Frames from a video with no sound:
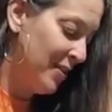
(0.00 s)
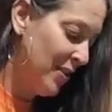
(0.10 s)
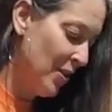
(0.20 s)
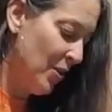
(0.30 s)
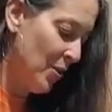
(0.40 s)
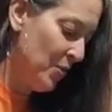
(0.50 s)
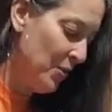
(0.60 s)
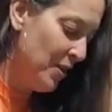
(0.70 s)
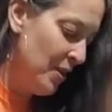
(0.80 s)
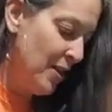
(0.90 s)
So
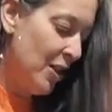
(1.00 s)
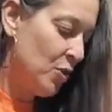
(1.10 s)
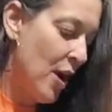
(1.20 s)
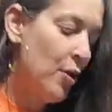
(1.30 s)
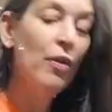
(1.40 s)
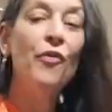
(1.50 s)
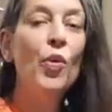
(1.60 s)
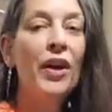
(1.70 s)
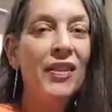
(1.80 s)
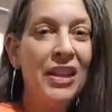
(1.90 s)
try to
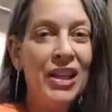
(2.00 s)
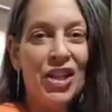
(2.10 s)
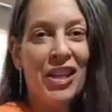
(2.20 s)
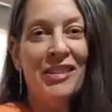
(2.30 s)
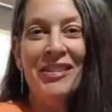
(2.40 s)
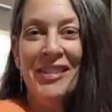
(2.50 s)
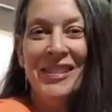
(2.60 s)
avoid the leaching.